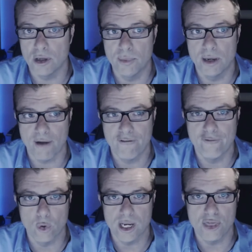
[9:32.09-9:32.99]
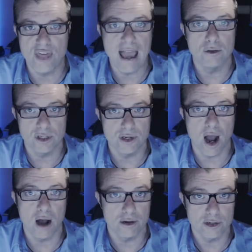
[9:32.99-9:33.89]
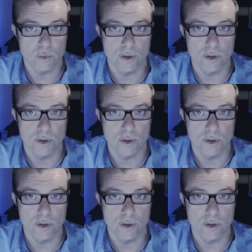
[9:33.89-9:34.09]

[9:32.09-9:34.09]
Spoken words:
it would have been about $40,000